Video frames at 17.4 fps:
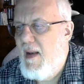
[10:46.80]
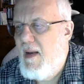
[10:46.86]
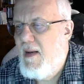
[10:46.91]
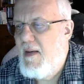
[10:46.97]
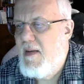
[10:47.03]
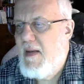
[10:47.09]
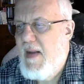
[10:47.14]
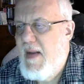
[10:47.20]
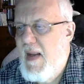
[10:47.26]

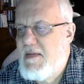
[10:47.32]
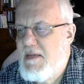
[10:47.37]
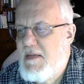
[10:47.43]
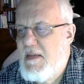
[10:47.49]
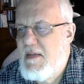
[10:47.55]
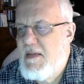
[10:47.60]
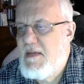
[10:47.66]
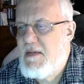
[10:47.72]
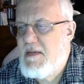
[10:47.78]
He has
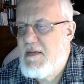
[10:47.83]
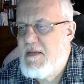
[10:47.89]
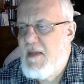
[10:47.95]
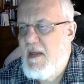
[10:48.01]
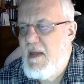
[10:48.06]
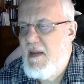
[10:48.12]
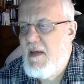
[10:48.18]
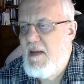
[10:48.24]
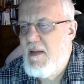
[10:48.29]
his
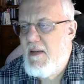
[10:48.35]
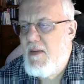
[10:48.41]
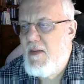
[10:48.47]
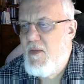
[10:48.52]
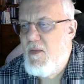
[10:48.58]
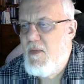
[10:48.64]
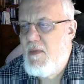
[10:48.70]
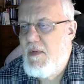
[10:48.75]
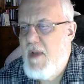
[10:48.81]

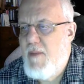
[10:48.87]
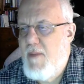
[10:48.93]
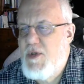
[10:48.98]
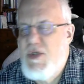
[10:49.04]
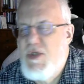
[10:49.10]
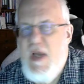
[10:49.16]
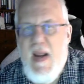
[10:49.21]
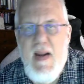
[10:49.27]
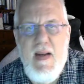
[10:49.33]

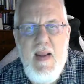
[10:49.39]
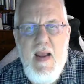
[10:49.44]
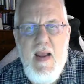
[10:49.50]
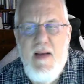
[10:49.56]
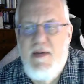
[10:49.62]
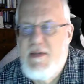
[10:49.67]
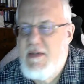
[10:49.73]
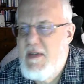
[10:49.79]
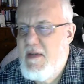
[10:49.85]
lumberjack
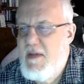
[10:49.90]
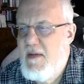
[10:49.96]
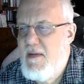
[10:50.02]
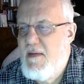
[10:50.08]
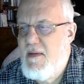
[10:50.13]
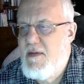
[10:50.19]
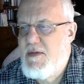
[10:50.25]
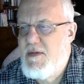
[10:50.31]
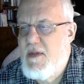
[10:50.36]
house here,
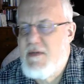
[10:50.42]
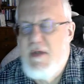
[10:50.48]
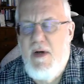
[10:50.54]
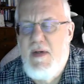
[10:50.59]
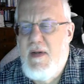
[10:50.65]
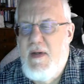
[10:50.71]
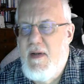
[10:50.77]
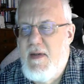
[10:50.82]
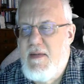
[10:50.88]
or sorry,
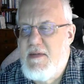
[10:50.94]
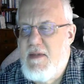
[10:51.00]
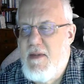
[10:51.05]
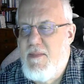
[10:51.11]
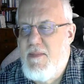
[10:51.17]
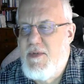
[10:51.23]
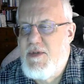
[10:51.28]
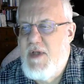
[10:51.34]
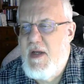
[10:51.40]
not his
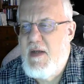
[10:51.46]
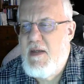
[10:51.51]
lumberjack,